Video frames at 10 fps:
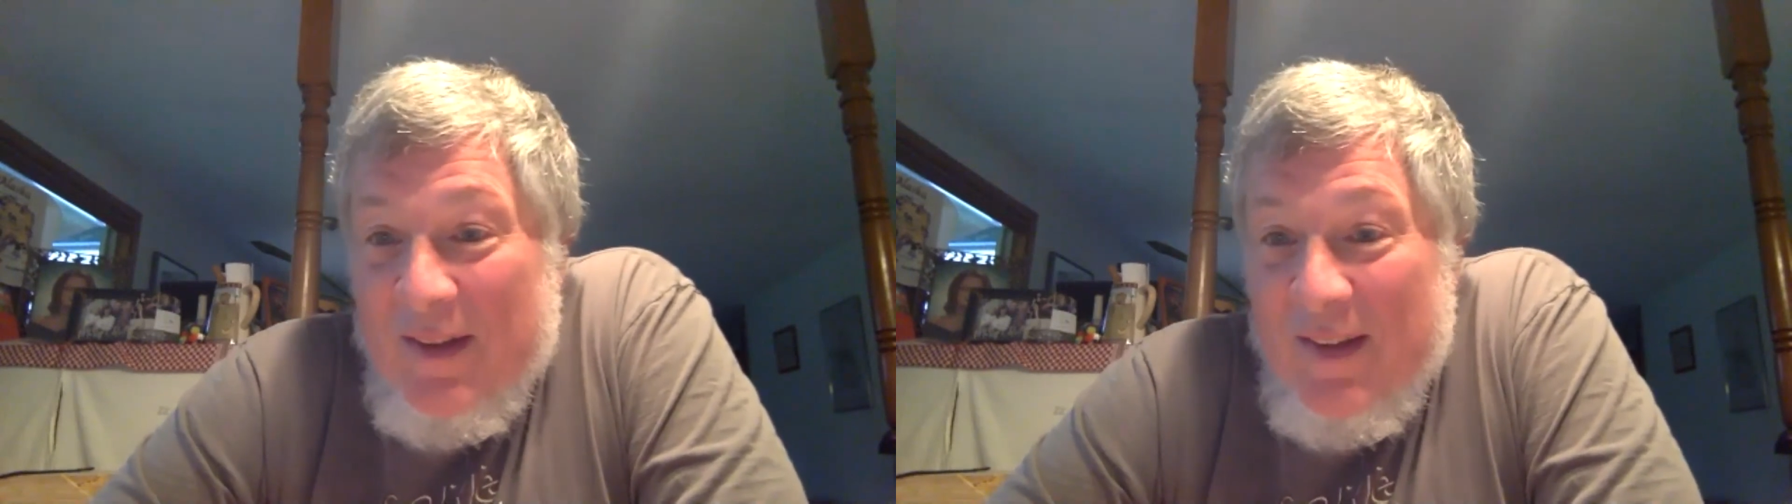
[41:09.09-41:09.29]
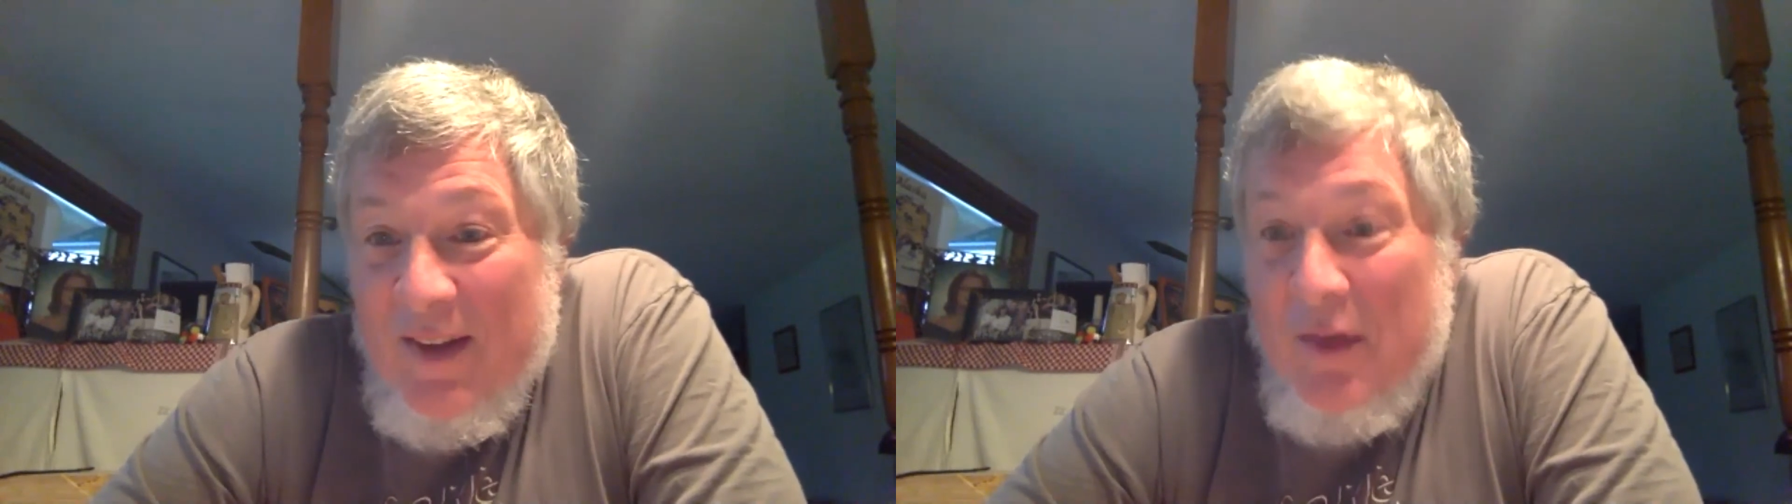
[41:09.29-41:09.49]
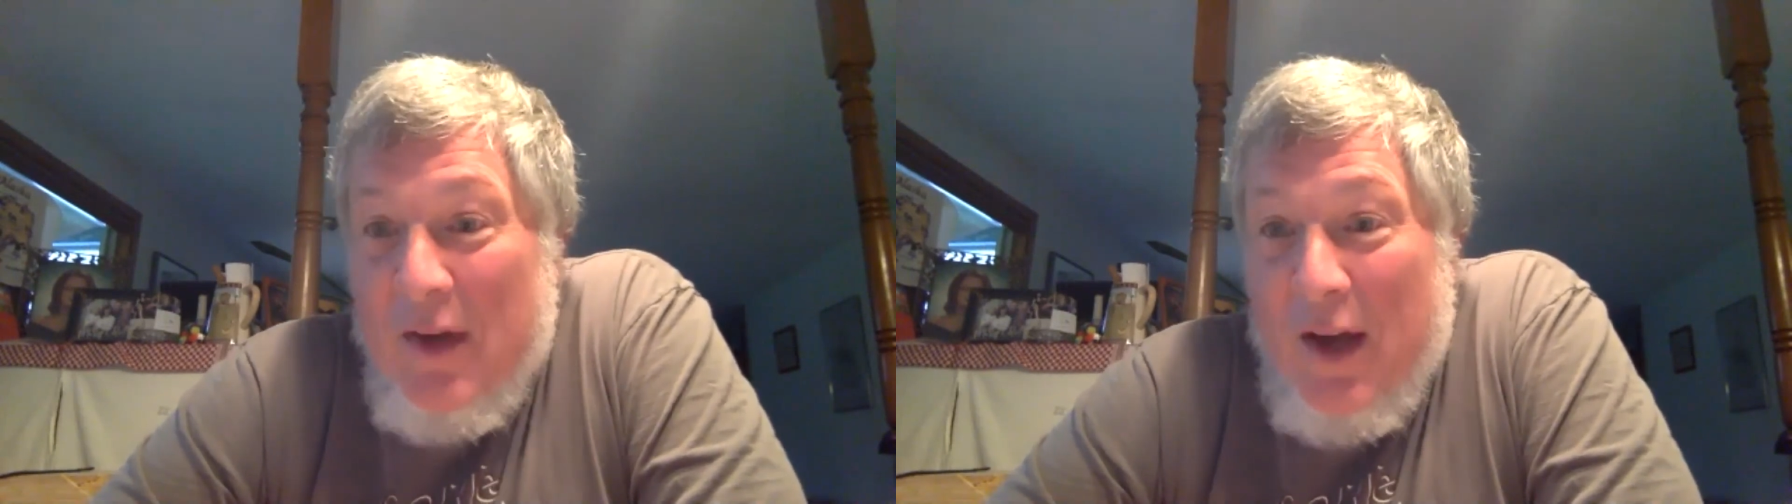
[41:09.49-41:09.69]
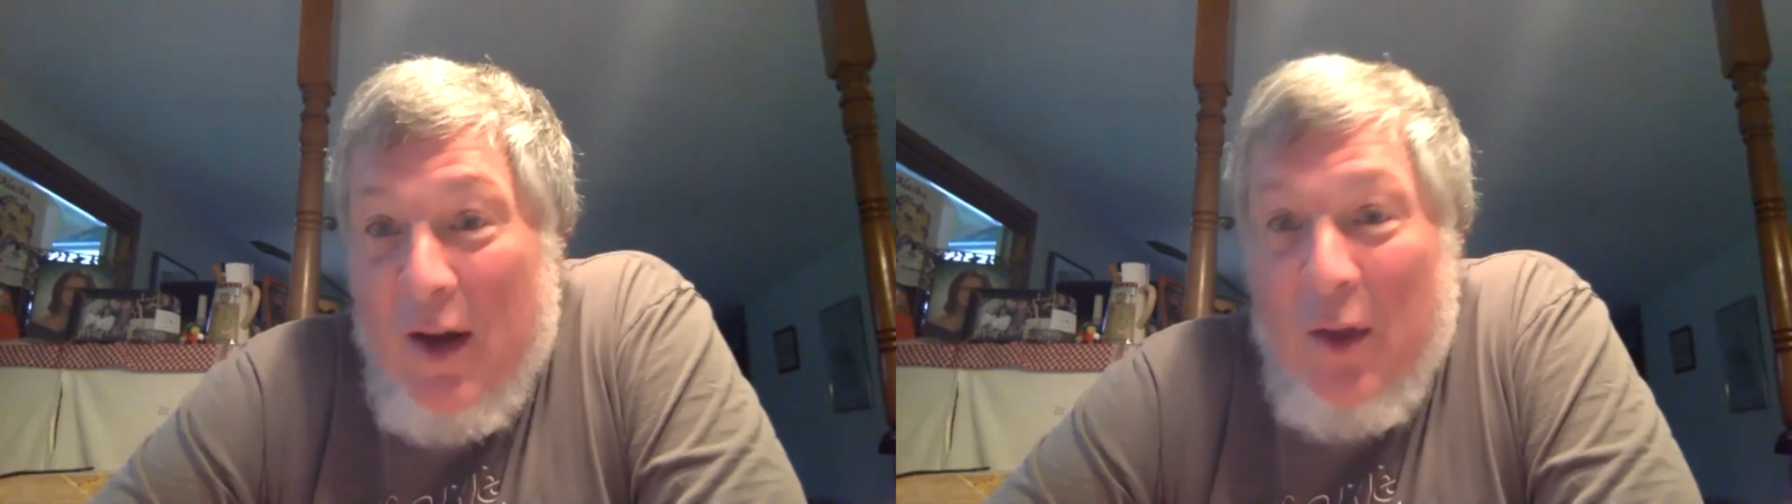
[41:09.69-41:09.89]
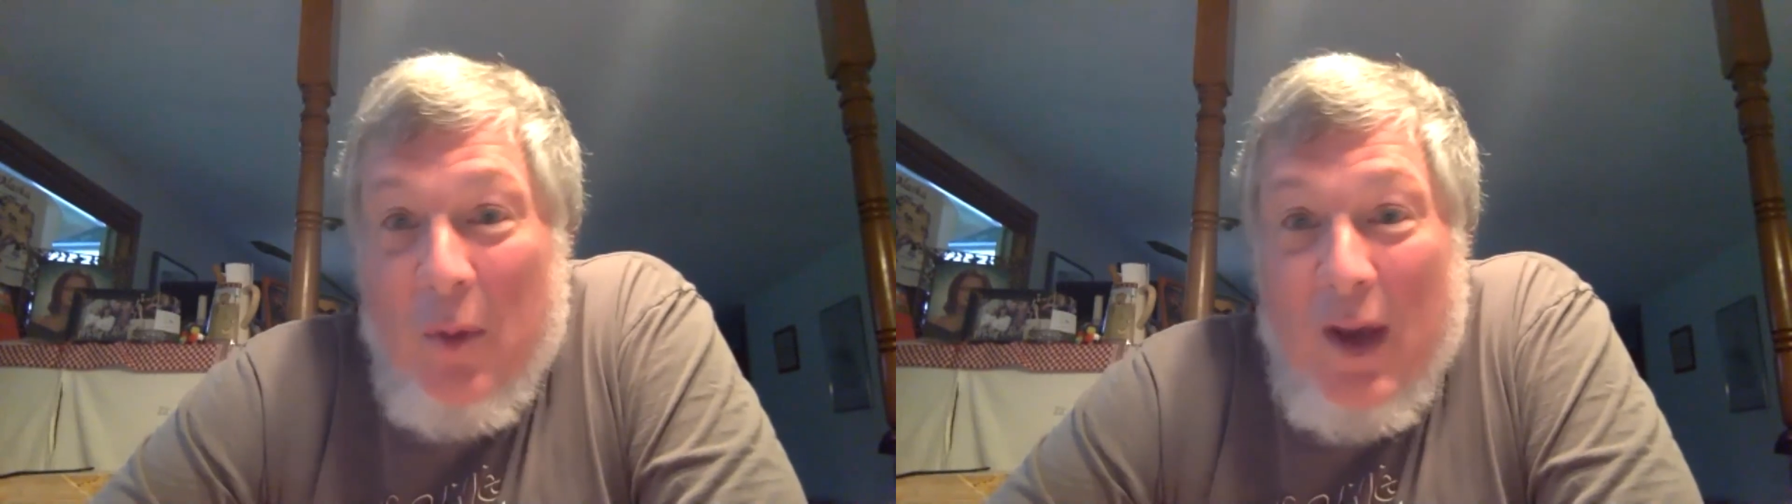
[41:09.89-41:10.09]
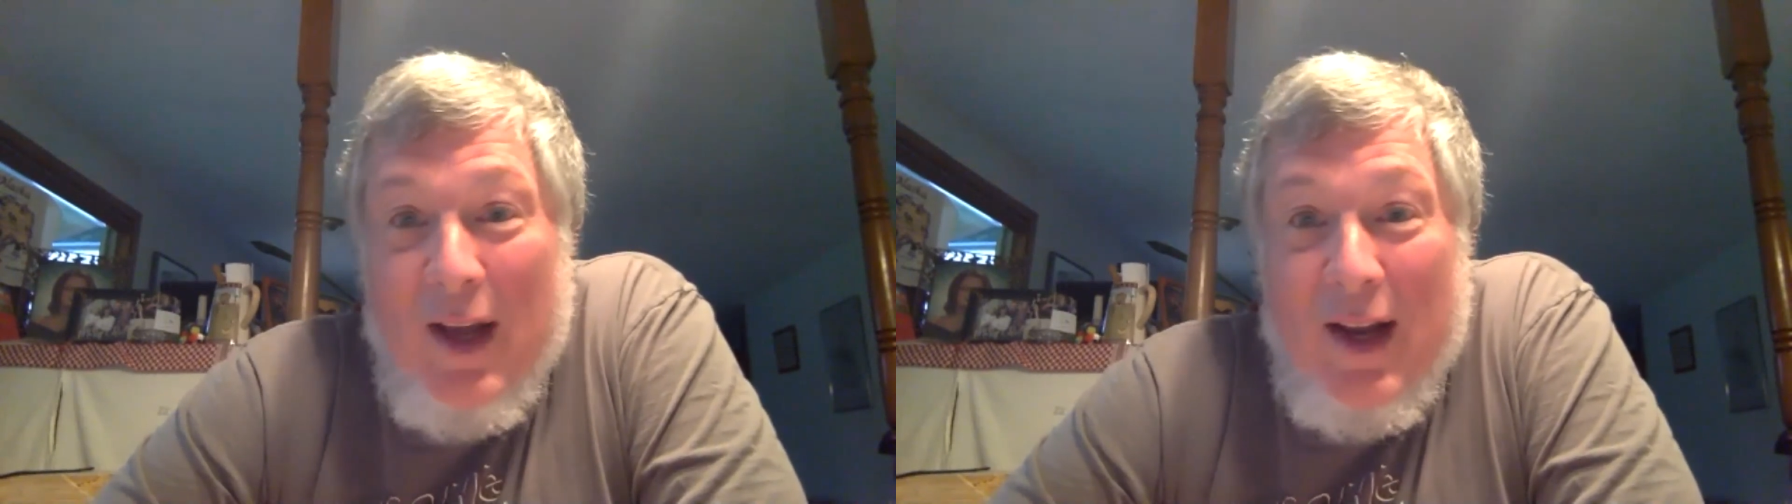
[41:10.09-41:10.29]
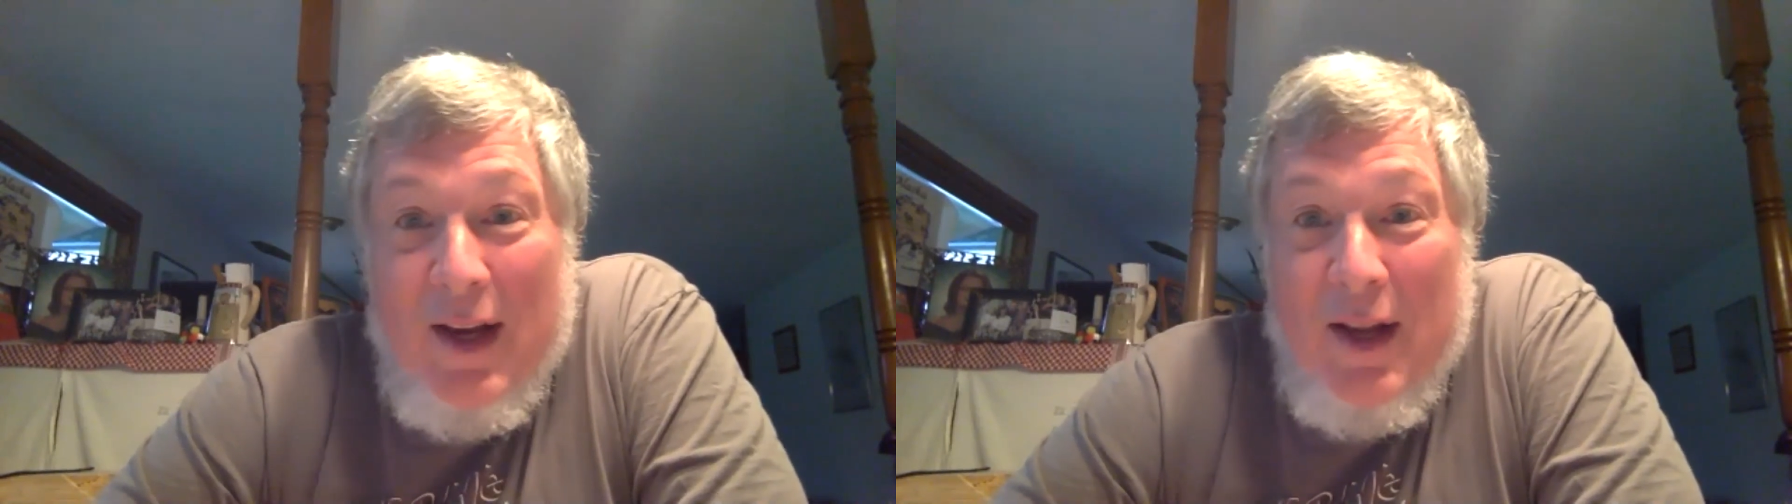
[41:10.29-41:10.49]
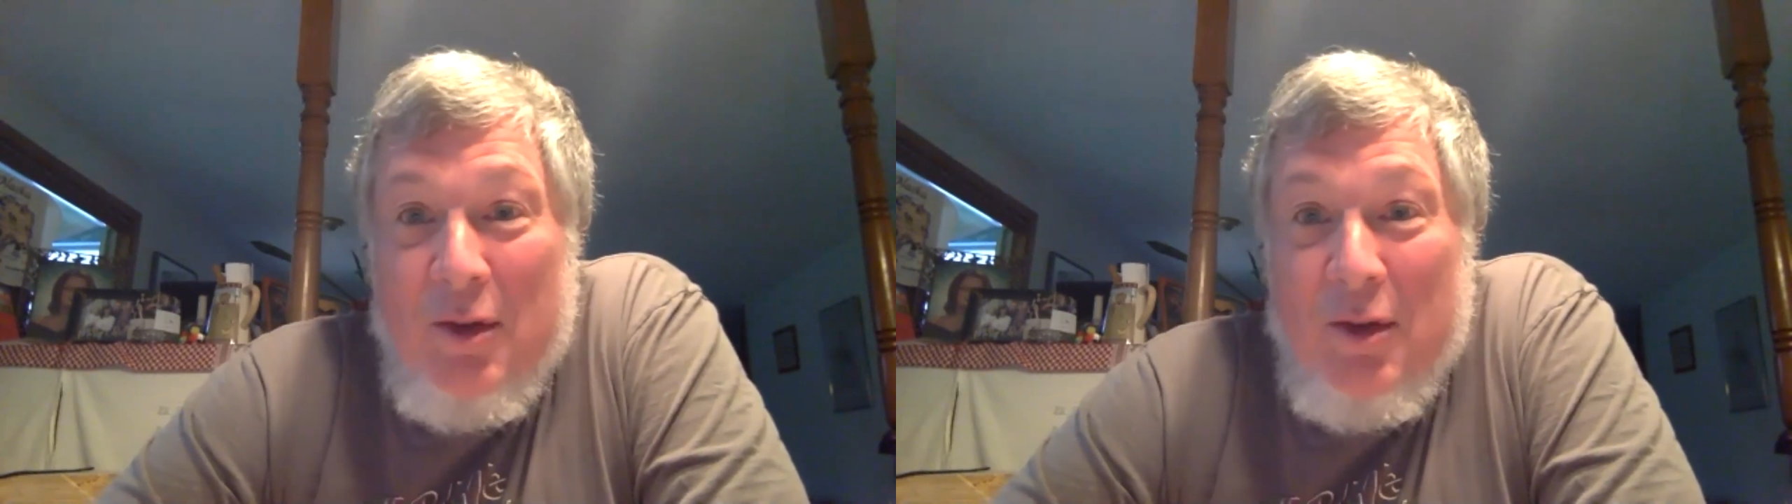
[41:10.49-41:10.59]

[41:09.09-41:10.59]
You've got all the right ideas